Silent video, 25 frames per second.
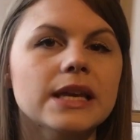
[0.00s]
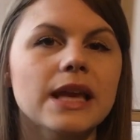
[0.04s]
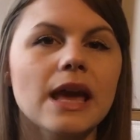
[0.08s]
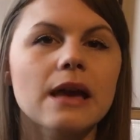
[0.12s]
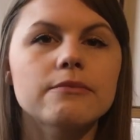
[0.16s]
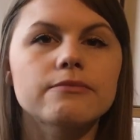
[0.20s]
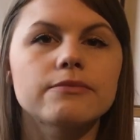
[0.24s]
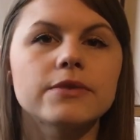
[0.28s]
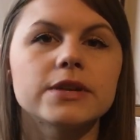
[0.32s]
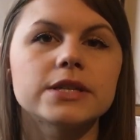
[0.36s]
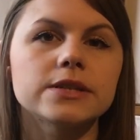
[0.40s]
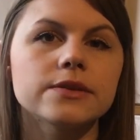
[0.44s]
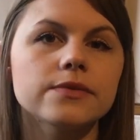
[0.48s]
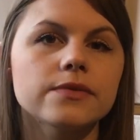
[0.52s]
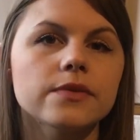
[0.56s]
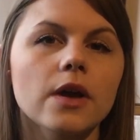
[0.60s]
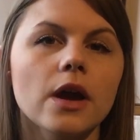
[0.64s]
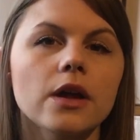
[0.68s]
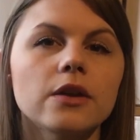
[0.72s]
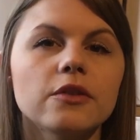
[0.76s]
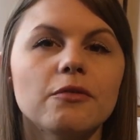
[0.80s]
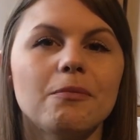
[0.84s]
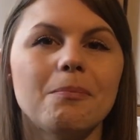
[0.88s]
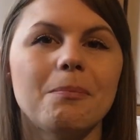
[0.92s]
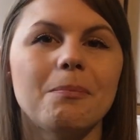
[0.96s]
to get rid of
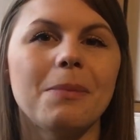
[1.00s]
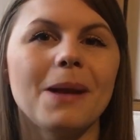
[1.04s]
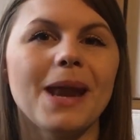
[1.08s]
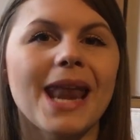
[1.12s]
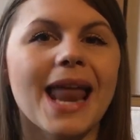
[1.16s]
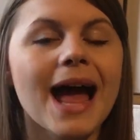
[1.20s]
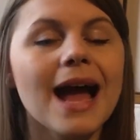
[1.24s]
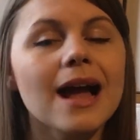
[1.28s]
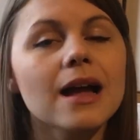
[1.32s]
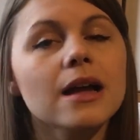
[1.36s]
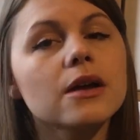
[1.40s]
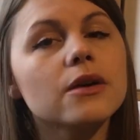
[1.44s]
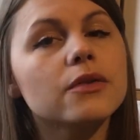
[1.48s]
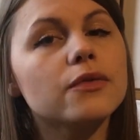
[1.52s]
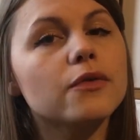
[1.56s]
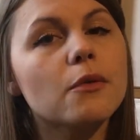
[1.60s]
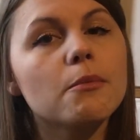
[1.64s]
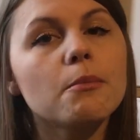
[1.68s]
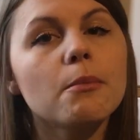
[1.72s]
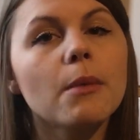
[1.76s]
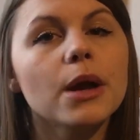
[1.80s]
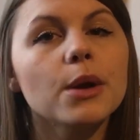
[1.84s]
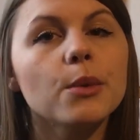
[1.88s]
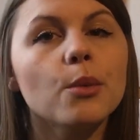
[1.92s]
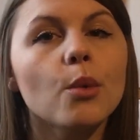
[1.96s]
kind of black
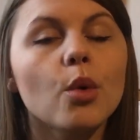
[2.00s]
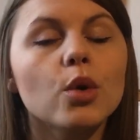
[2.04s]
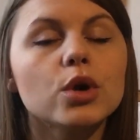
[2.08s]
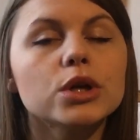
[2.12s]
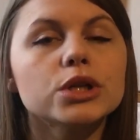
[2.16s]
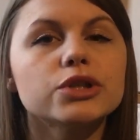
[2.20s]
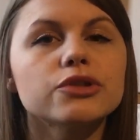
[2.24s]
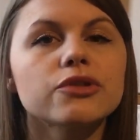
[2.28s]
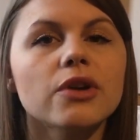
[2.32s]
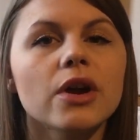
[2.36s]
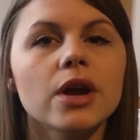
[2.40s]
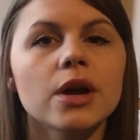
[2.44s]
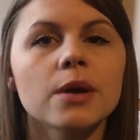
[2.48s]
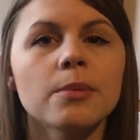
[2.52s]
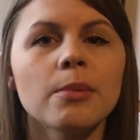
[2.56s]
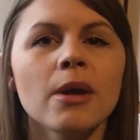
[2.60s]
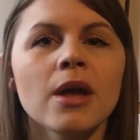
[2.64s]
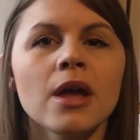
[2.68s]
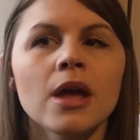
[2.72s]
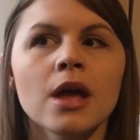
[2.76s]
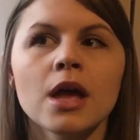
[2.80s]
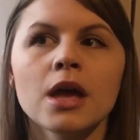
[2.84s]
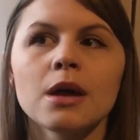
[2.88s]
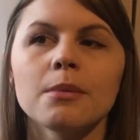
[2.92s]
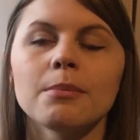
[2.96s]
from my wardrobe,
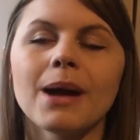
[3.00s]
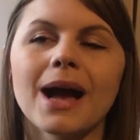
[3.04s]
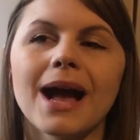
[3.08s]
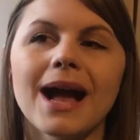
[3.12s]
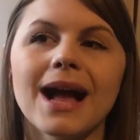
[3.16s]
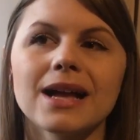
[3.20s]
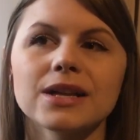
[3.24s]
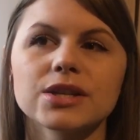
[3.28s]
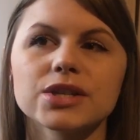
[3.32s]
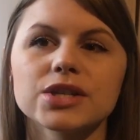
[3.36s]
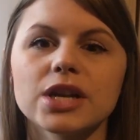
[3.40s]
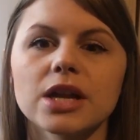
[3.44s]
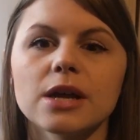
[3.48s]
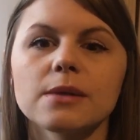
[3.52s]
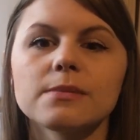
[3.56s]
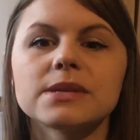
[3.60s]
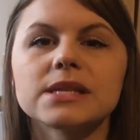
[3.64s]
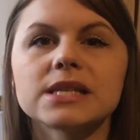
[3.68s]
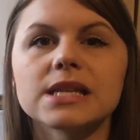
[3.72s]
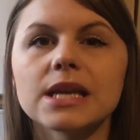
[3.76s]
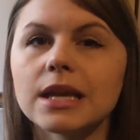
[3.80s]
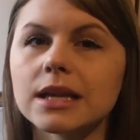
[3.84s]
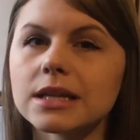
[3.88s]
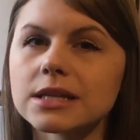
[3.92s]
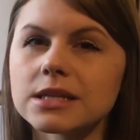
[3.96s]
but actually I'm
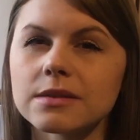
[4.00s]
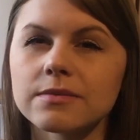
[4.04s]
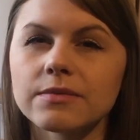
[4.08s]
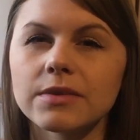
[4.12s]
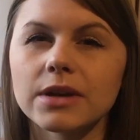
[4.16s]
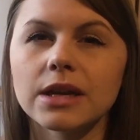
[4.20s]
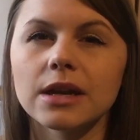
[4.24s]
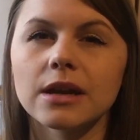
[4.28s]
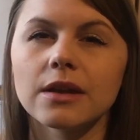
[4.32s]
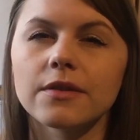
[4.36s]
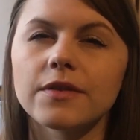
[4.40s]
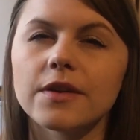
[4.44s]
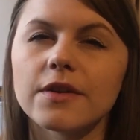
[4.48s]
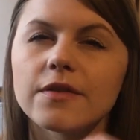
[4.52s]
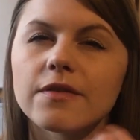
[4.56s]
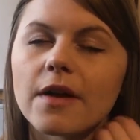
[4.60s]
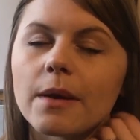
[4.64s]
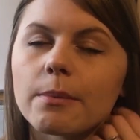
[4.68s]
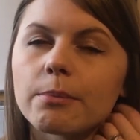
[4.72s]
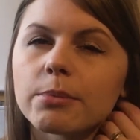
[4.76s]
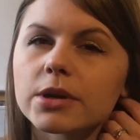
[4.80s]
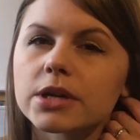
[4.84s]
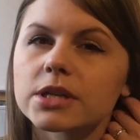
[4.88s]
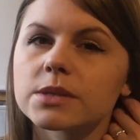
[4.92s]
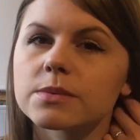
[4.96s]
seeing some really lovely
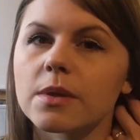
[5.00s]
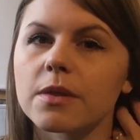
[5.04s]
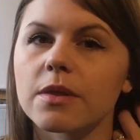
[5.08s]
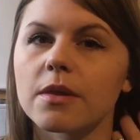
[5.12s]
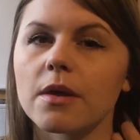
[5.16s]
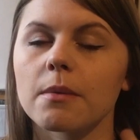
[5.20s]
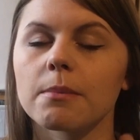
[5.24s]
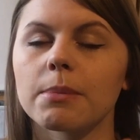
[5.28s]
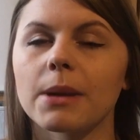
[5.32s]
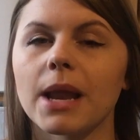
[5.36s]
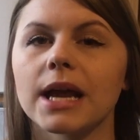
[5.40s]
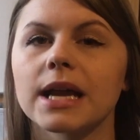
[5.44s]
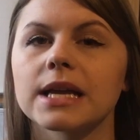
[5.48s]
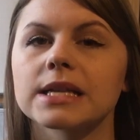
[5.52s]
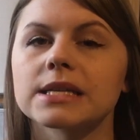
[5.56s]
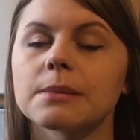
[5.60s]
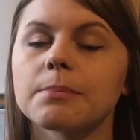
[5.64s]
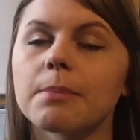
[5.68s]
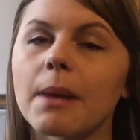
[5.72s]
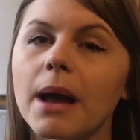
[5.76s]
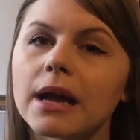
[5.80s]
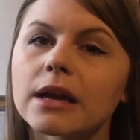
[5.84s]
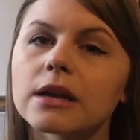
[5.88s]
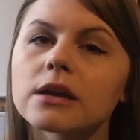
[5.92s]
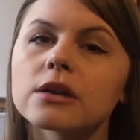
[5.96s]
fabrics with black as
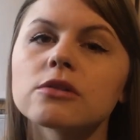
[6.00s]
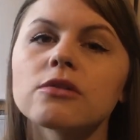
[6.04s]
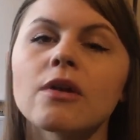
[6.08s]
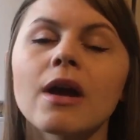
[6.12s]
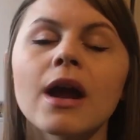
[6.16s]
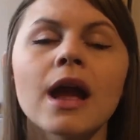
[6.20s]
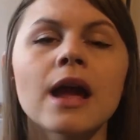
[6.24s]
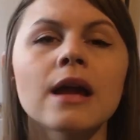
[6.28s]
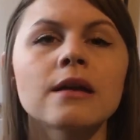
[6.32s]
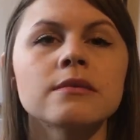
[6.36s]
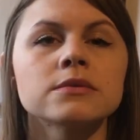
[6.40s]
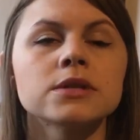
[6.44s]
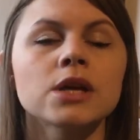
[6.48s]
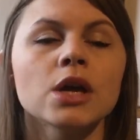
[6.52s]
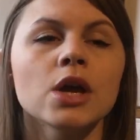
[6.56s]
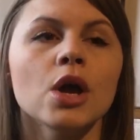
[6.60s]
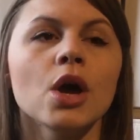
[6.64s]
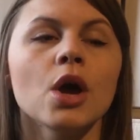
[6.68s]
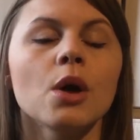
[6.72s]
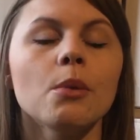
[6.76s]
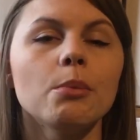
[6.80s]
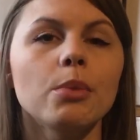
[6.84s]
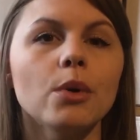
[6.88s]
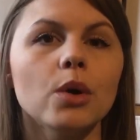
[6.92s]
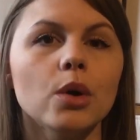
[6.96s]
a background,
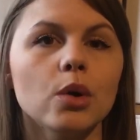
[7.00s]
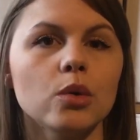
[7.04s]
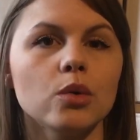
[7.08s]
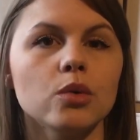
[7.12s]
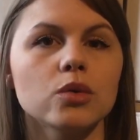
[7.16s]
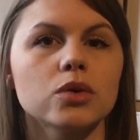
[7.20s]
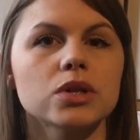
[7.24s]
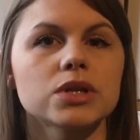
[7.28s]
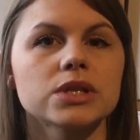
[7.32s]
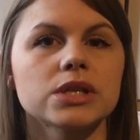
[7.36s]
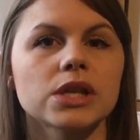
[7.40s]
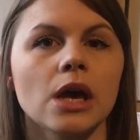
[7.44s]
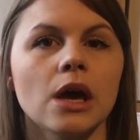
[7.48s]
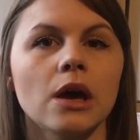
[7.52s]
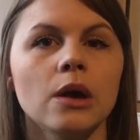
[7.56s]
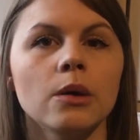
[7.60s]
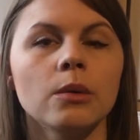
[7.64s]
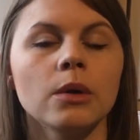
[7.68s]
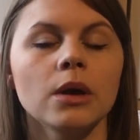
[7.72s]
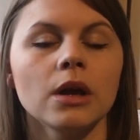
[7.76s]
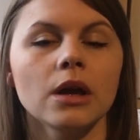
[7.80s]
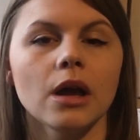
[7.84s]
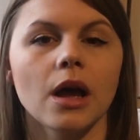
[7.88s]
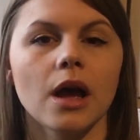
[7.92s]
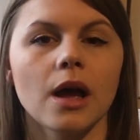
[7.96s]
but
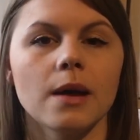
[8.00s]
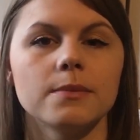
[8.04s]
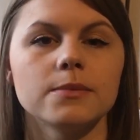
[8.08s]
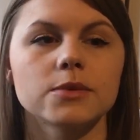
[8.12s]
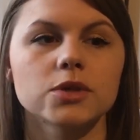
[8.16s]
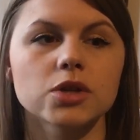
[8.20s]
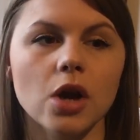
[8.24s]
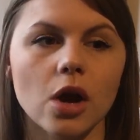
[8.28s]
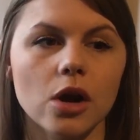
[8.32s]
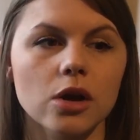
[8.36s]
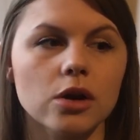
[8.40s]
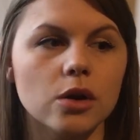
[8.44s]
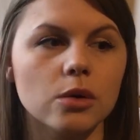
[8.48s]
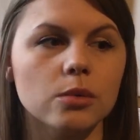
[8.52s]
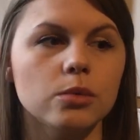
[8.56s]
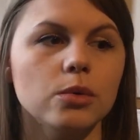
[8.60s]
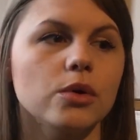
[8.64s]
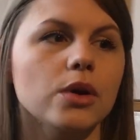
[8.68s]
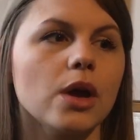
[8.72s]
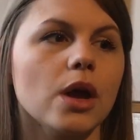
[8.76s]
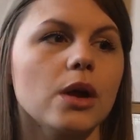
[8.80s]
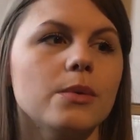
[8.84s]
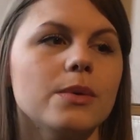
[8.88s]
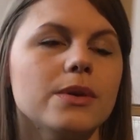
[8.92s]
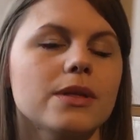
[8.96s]
also charcoal
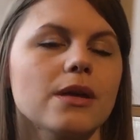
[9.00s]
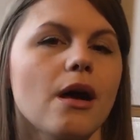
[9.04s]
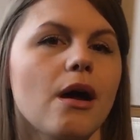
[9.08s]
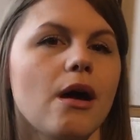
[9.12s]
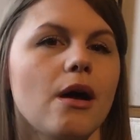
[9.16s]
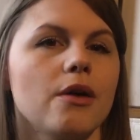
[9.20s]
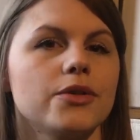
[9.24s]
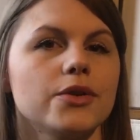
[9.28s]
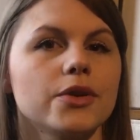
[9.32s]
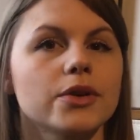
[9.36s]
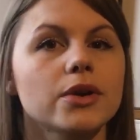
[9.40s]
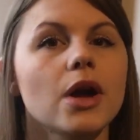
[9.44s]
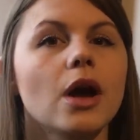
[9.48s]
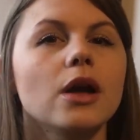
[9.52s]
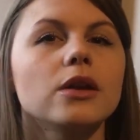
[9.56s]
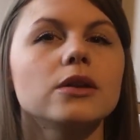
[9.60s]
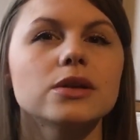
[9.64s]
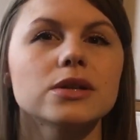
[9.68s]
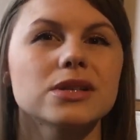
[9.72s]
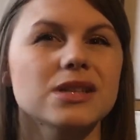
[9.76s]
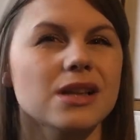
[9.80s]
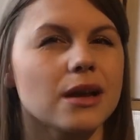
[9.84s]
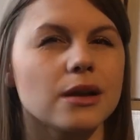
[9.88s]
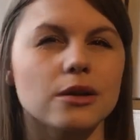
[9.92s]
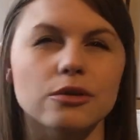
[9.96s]
will go with other
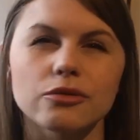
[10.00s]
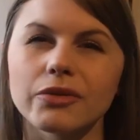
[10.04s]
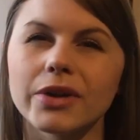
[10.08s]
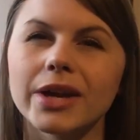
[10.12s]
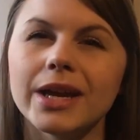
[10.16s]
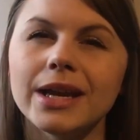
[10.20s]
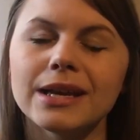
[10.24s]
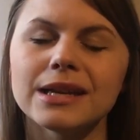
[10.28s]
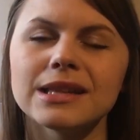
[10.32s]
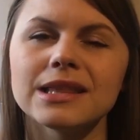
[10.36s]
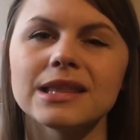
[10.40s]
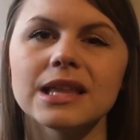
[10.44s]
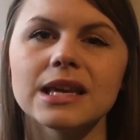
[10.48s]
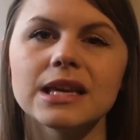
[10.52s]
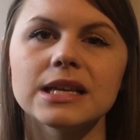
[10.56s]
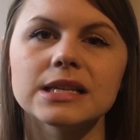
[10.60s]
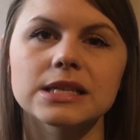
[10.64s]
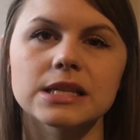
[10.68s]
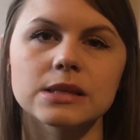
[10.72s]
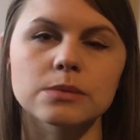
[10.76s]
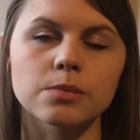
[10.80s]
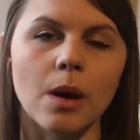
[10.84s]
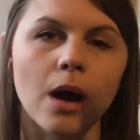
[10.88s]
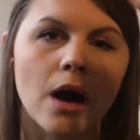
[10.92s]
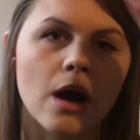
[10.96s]
colours like green and
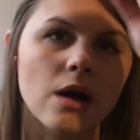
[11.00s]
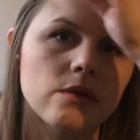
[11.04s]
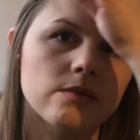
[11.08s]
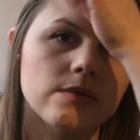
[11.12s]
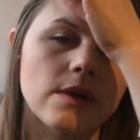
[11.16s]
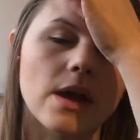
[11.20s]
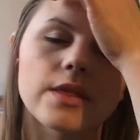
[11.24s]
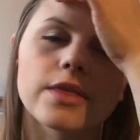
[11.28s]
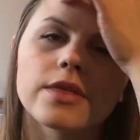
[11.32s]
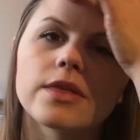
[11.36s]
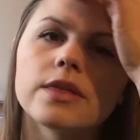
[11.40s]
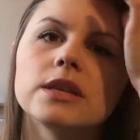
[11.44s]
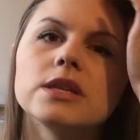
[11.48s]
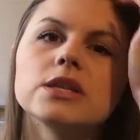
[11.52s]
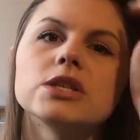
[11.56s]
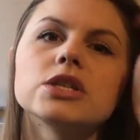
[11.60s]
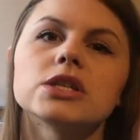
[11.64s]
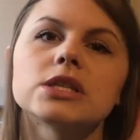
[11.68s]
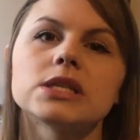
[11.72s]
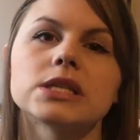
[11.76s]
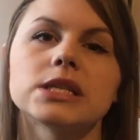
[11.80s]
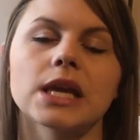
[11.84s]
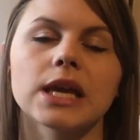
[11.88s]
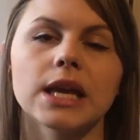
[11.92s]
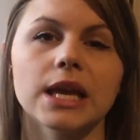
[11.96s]
things as well, rather than
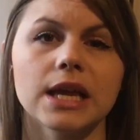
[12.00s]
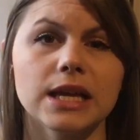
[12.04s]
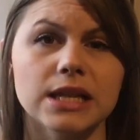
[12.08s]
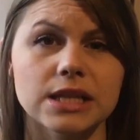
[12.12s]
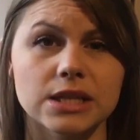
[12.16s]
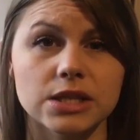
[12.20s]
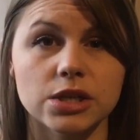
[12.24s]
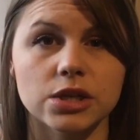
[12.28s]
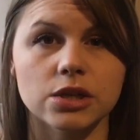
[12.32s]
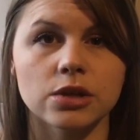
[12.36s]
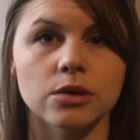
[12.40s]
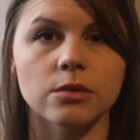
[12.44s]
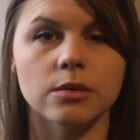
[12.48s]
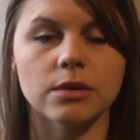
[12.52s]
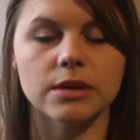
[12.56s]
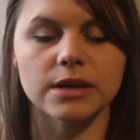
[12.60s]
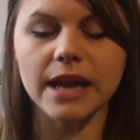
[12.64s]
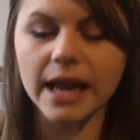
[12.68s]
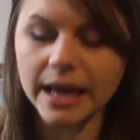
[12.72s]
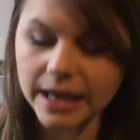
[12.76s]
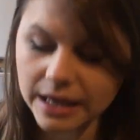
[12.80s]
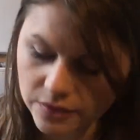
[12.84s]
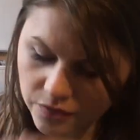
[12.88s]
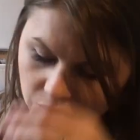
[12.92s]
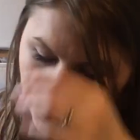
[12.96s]
just sticking to
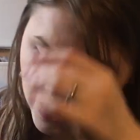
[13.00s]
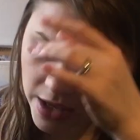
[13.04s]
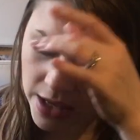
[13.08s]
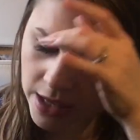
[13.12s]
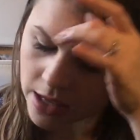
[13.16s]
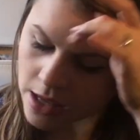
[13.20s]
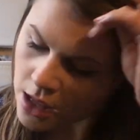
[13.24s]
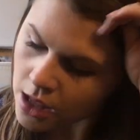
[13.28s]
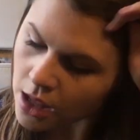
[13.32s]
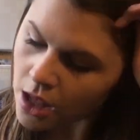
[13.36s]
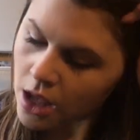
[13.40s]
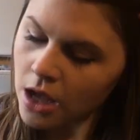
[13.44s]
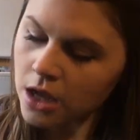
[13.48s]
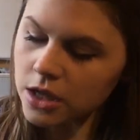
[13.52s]
navy.